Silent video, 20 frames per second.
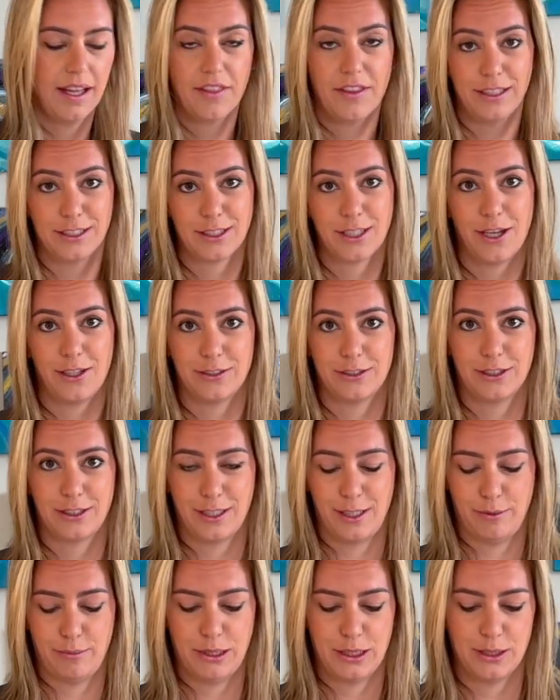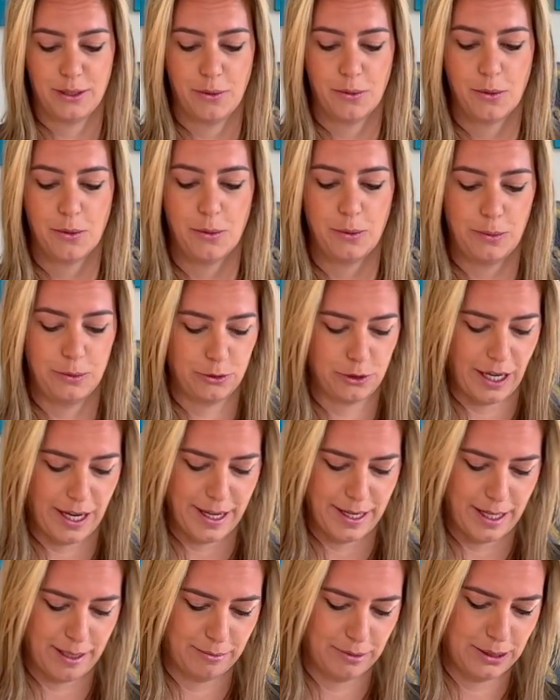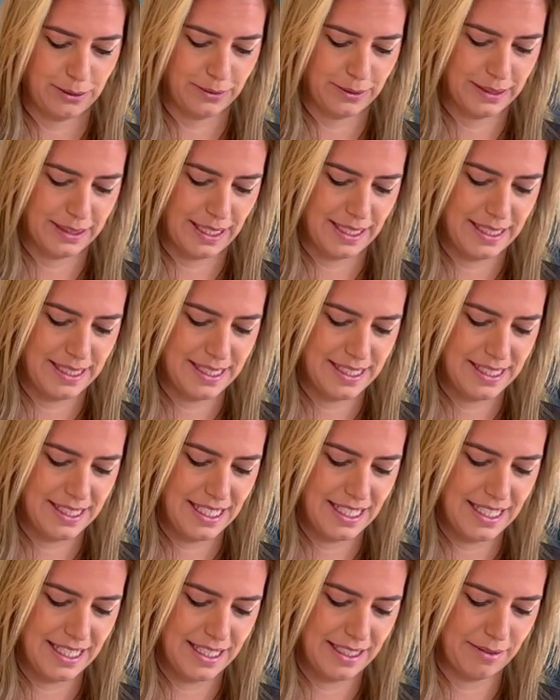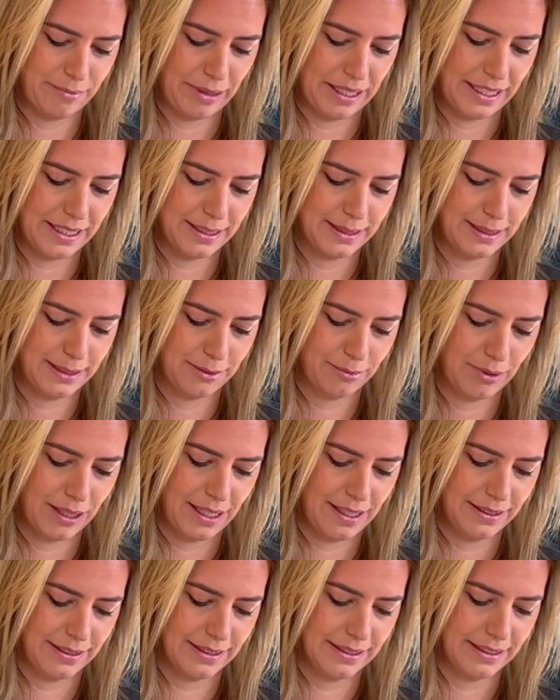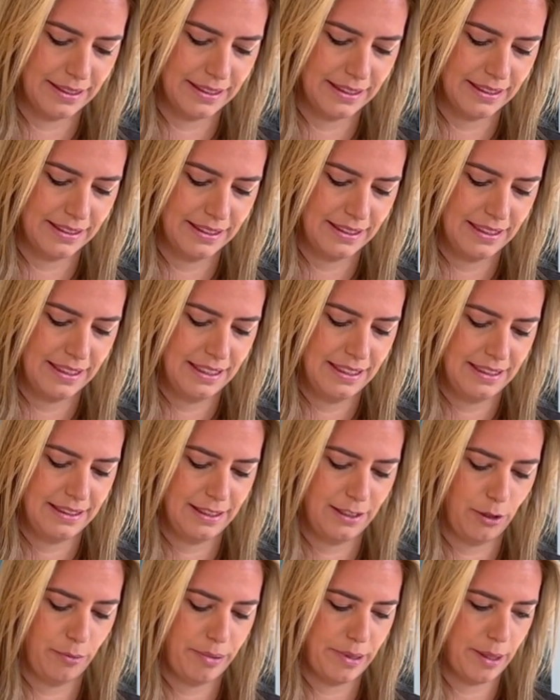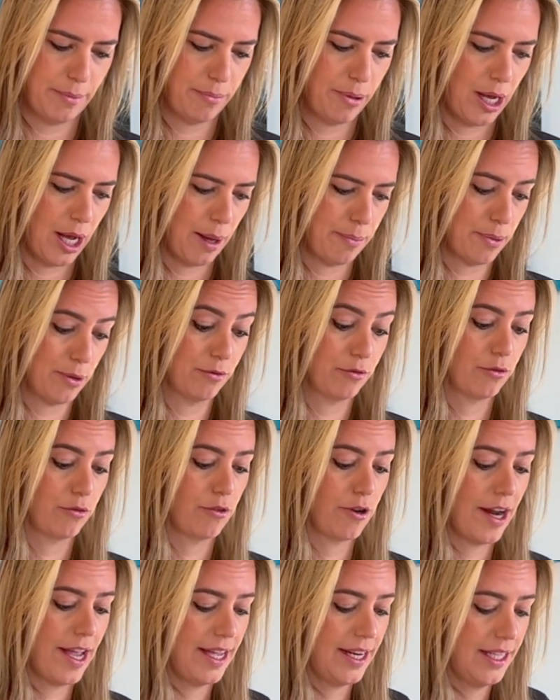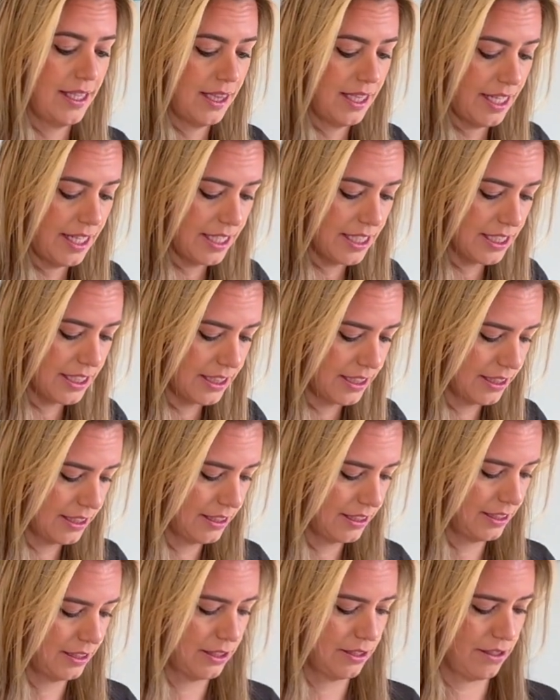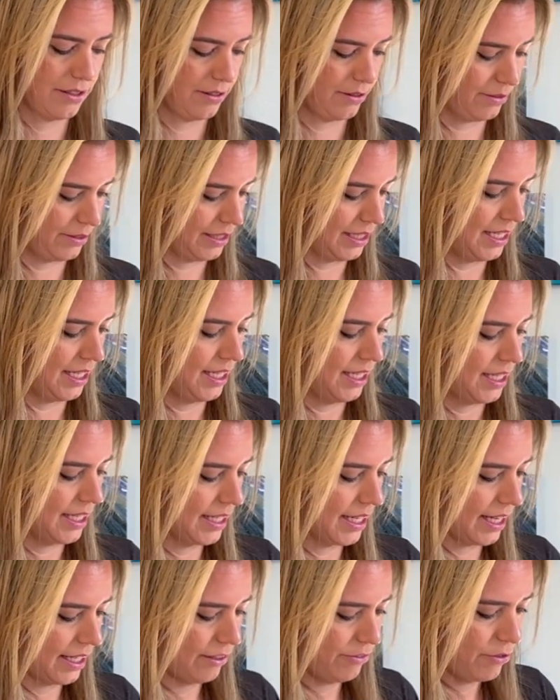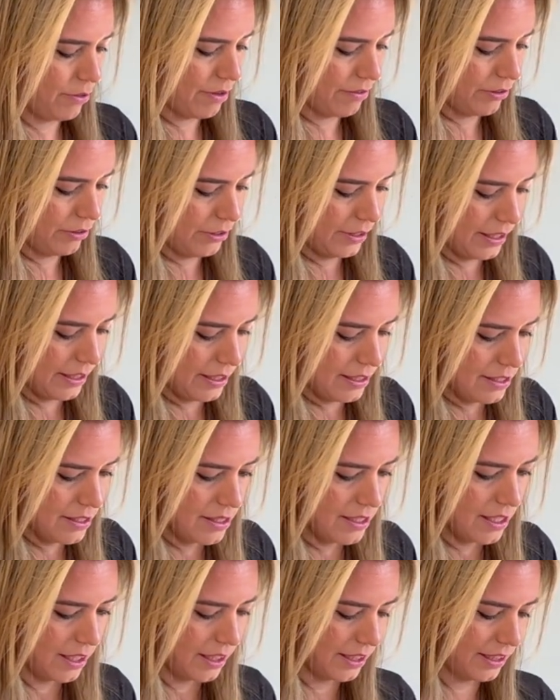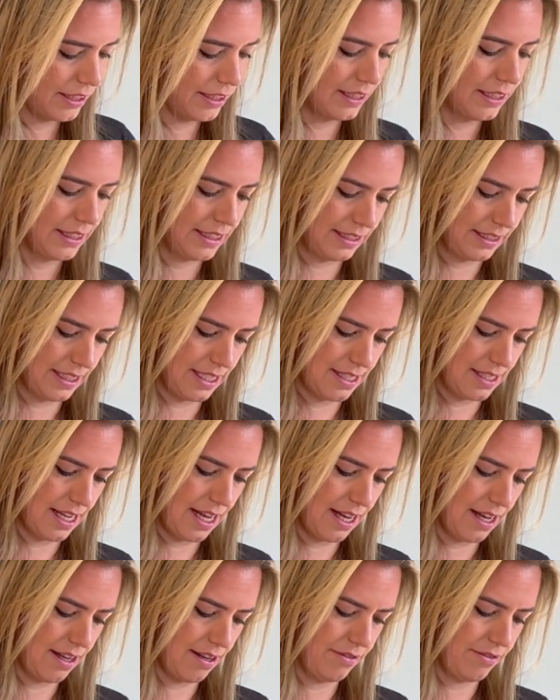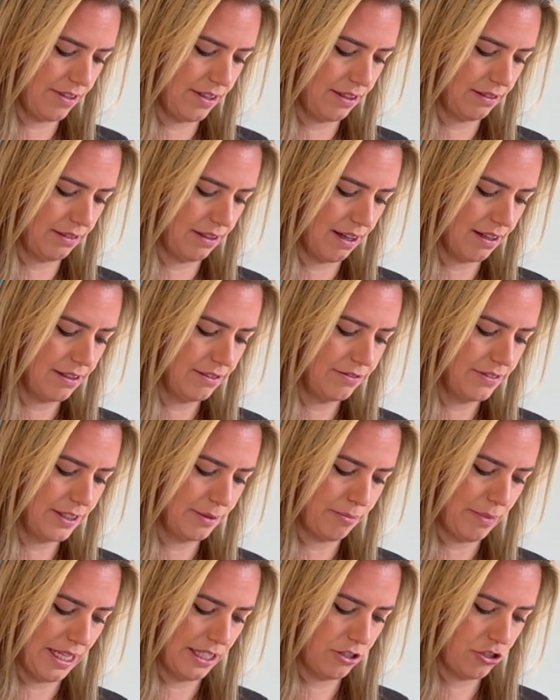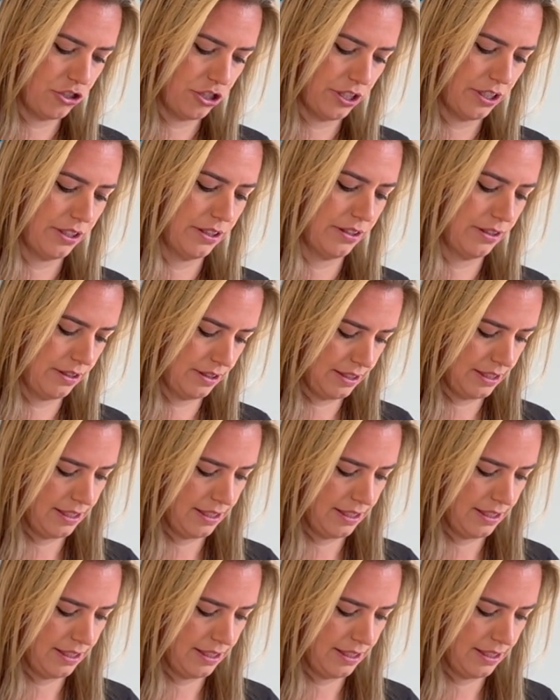This color is gonna be so cool dry. I'm so excited to see it. My custom color, a little bit of pop of red in there. So again, if you ever look at the sun, it does have a lot of dimension.